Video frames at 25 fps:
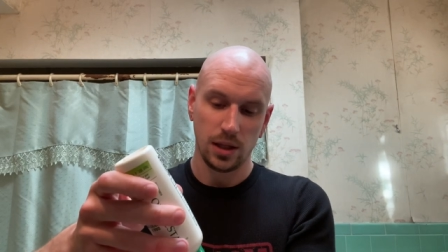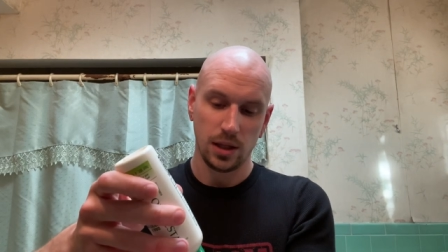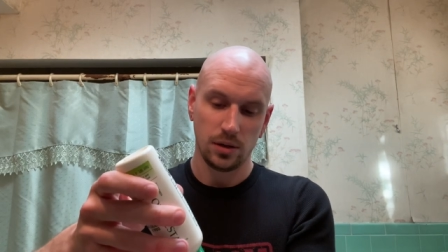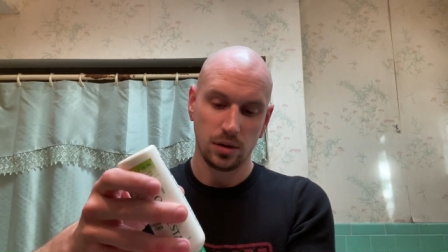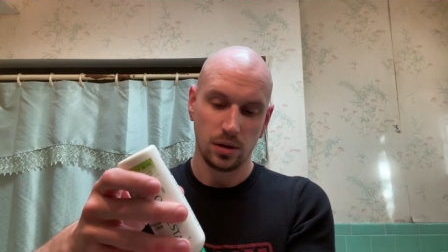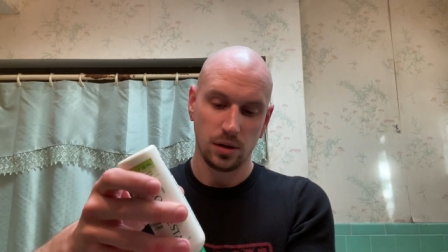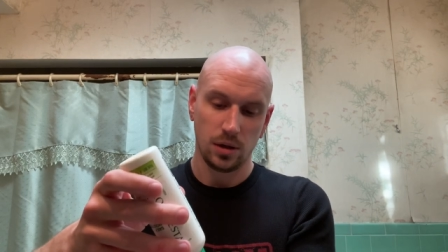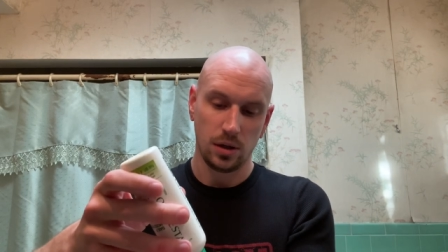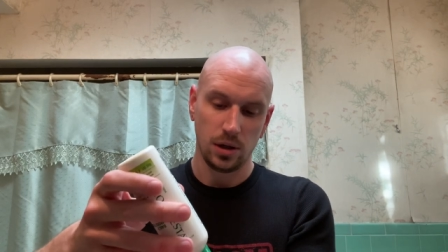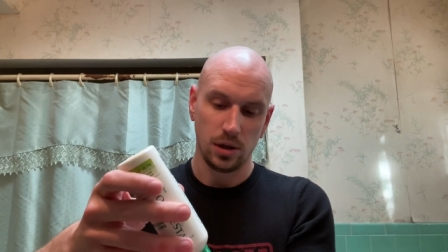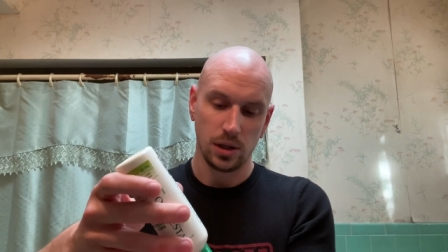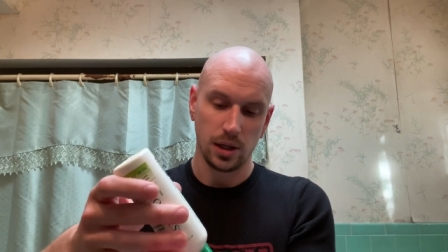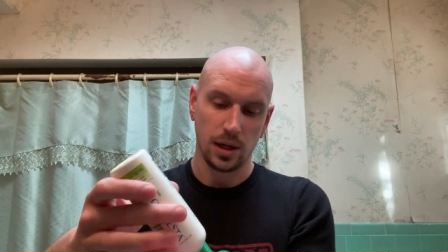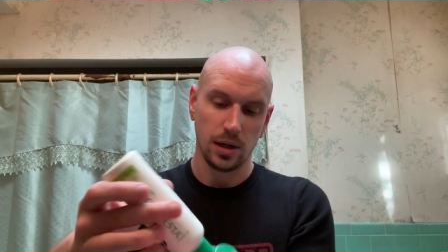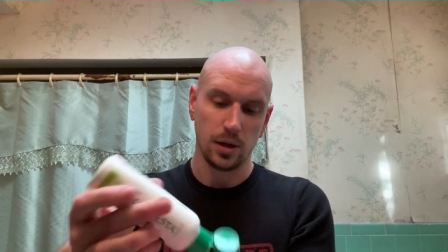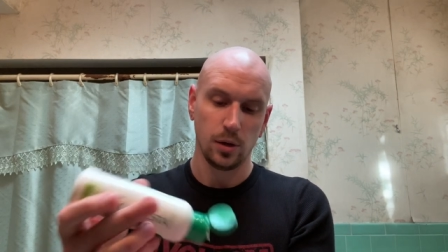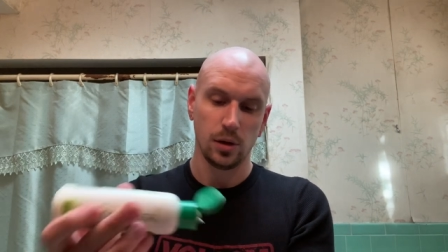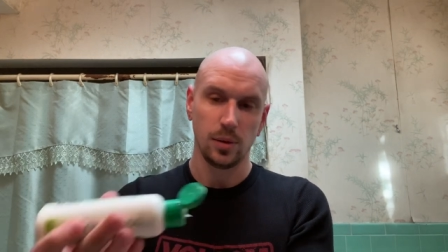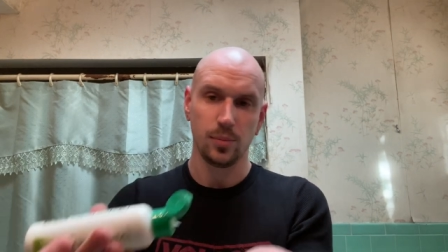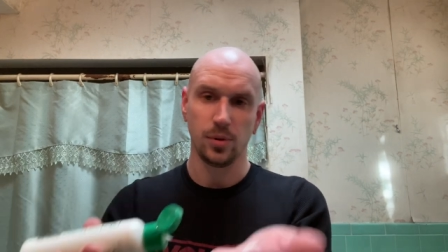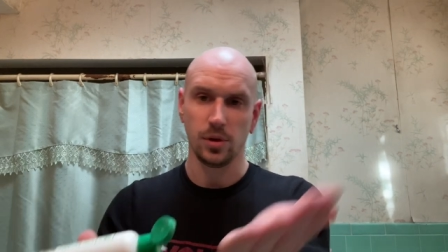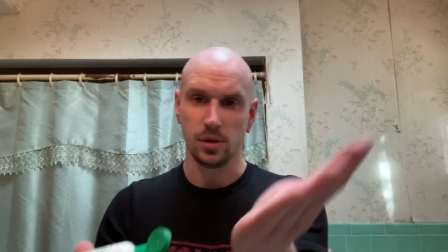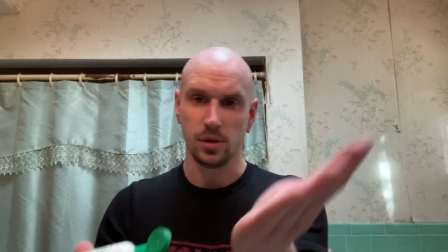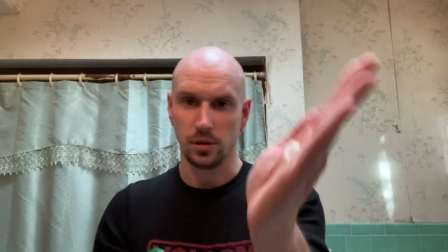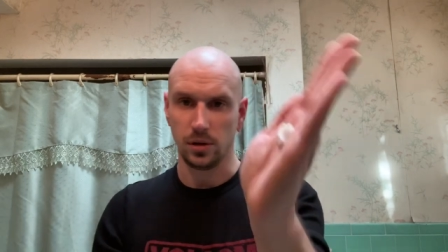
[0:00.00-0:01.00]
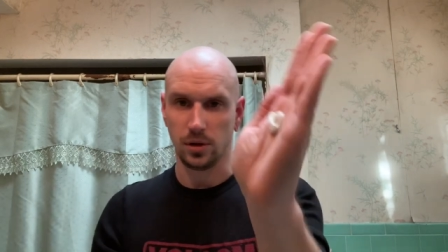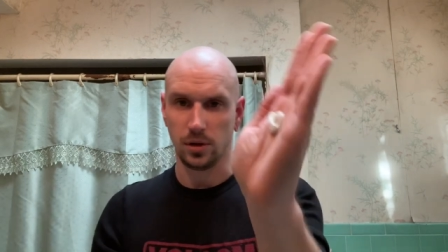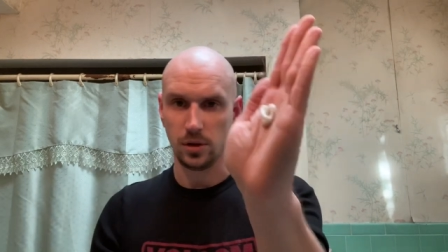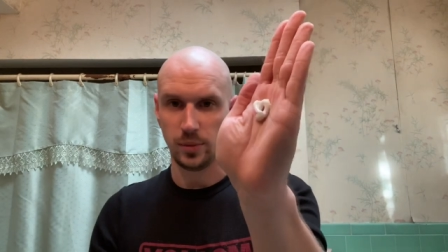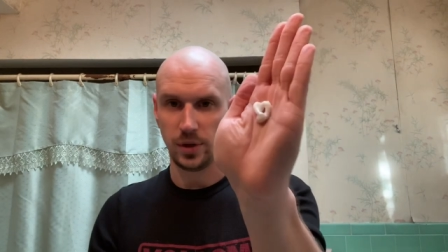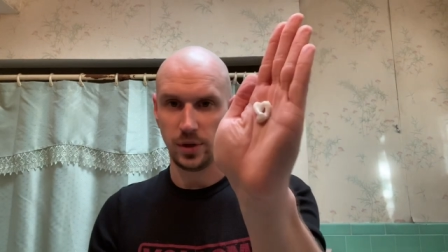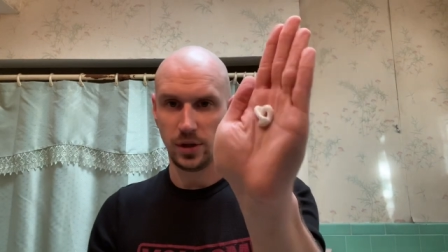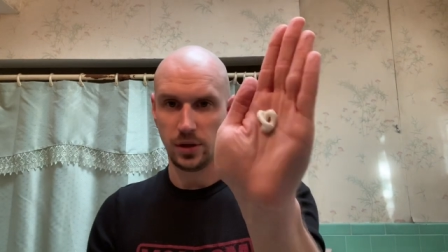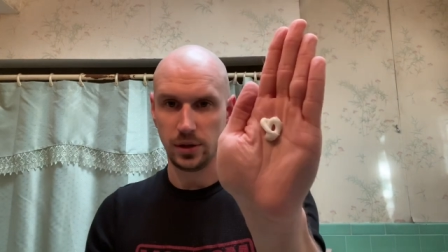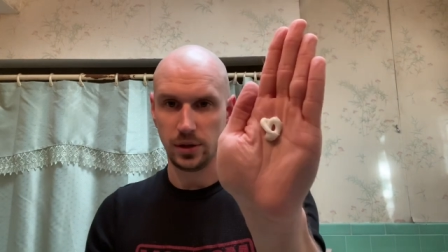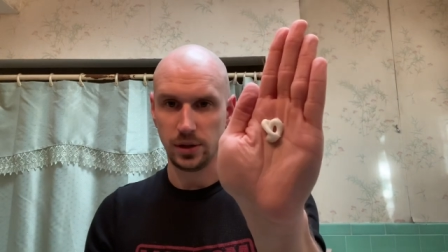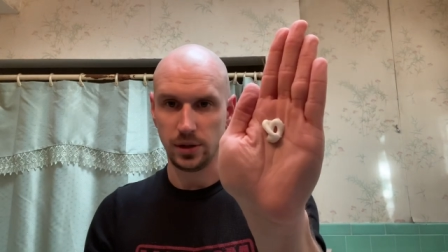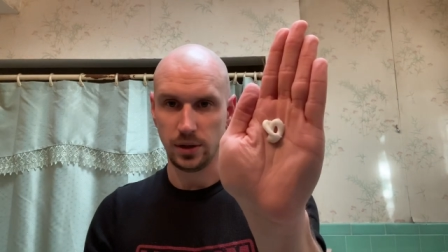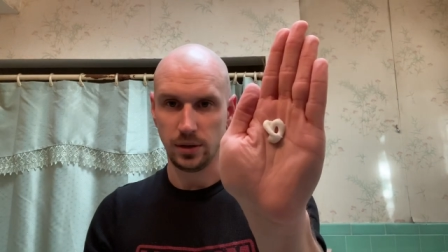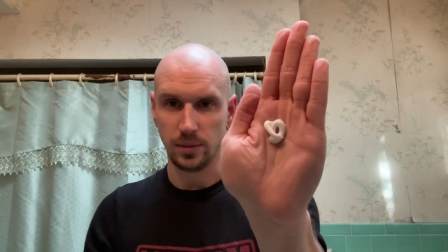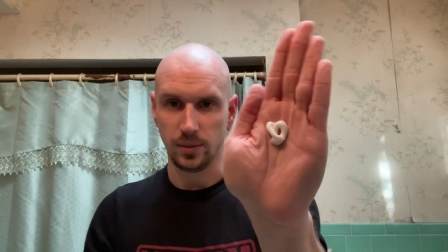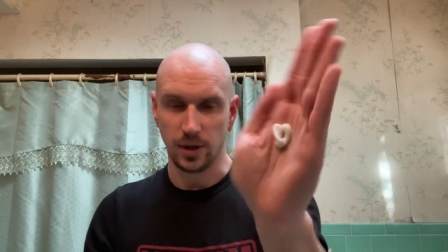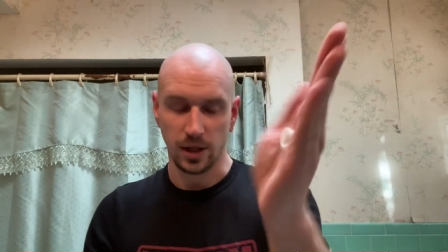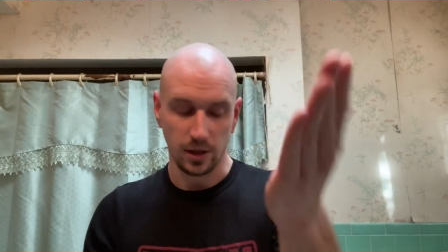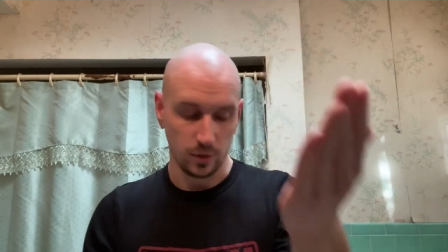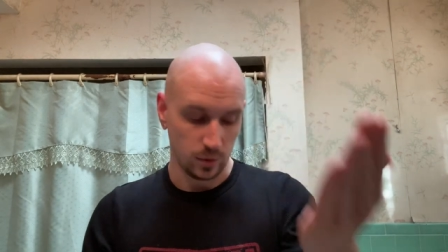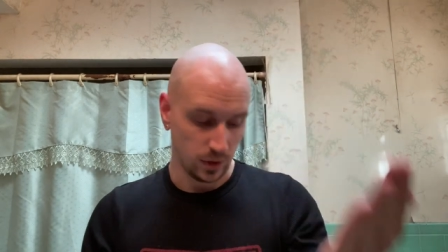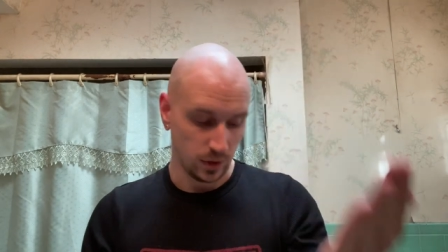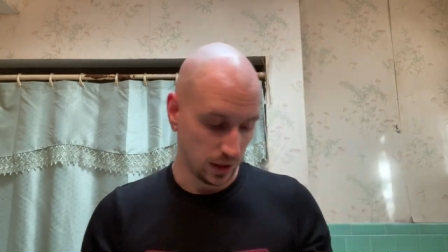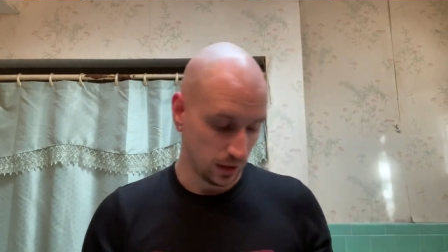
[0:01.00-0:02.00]
talk, I only put a little bit on here, by
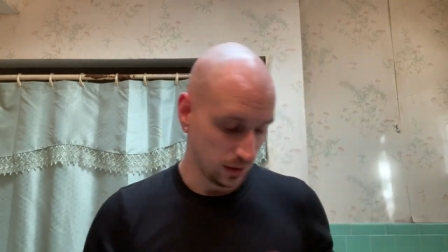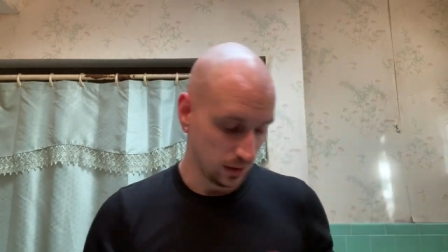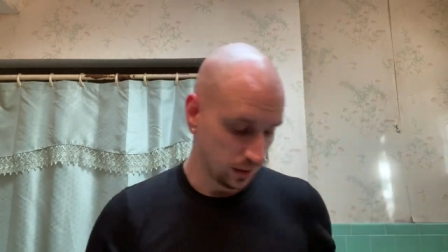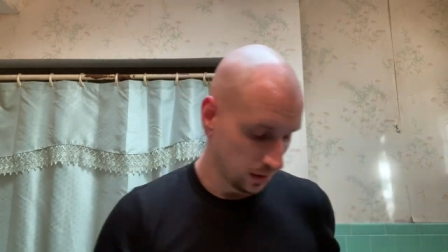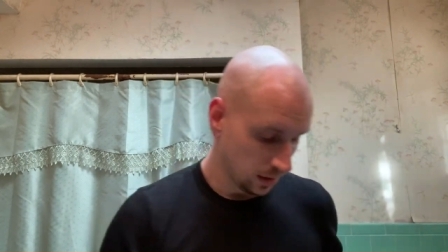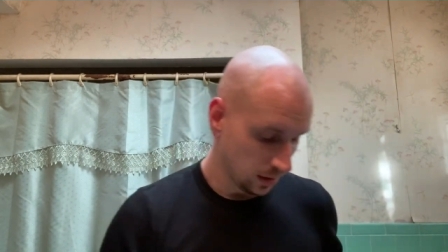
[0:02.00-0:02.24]
the way.